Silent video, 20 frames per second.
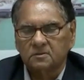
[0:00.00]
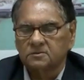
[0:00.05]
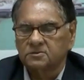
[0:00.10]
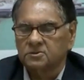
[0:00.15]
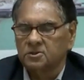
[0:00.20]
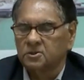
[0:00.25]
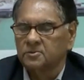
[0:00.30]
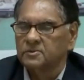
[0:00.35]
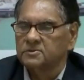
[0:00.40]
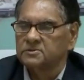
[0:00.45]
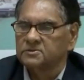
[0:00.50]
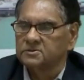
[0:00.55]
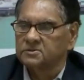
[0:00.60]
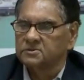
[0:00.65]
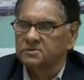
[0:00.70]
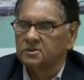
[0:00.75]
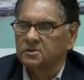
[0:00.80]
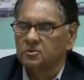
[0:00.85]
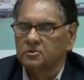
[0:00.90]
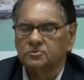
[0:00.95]
Chairman
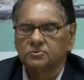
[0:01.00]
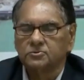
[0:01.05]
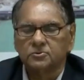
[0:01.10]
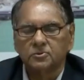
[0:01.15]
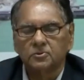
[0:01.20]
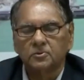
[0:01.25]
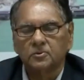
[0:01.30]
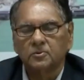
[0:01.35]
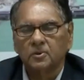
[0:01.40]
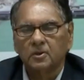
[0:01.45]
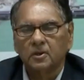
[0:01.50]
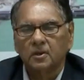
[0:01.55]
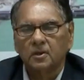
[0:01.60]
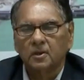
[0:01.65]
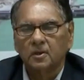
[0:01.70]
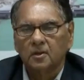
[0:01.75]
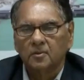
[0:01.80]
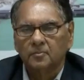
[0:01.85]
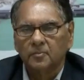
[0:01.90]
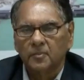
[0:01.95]
CA also
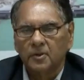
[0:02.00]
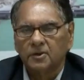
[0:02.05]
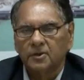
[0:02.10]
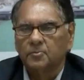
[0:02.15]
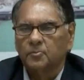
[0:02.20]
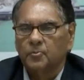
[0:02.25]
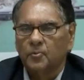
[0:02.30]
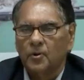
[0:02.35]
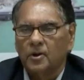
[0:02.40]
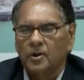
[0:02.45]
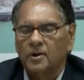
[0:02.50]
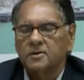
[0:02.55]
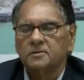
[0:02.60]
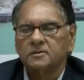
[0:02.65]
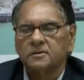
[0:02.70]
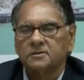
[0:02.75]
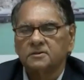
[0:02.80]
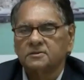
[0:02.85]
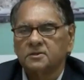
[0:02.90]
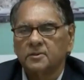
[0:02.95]
made a point
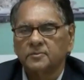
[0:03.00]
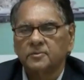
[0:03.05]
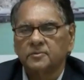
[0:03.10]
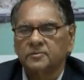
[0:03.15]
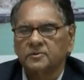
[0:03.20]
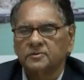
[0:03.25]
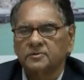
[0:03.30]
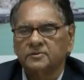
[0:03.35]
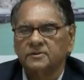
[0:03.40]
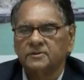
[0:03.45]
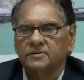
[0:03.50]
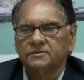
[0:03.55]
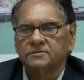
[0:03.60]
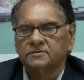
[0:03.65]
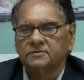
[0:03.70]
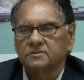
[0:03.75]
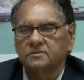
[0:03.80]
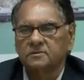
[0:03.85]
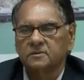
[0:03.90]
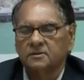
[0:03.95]
that some of the
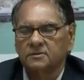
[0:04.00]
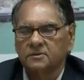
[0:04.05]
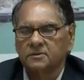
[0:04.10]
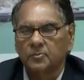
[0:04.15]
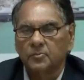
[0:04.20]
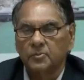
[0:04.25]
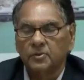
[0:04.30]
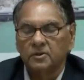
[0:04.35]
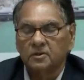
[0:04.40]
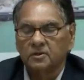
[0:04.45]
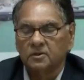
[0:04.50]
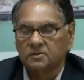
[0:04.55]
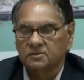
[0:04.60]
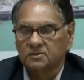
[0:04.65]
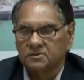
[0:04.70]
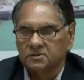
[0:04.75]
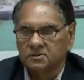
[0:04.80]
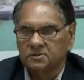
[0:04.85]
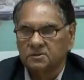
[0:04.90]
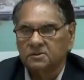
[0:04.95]
things that are being
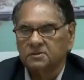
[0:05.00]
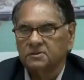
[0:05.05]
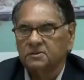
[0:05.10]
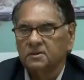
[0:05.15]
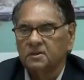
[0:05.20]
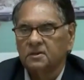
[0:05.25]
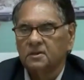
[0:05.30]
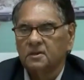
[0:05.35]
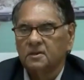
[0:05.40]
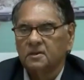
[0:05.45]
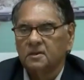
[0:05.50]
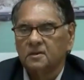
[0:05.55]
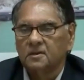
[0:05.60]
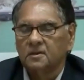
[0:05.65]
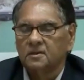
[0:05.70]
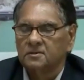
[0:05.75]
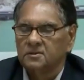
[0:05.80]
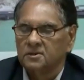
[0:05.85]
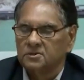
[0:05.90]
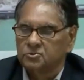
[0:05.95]
considered,
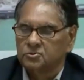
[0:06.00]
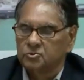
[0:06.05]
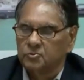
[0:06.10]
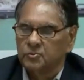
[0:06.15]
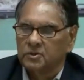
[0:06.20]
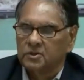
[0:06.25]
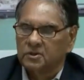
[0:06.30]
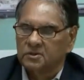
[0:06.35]
they should be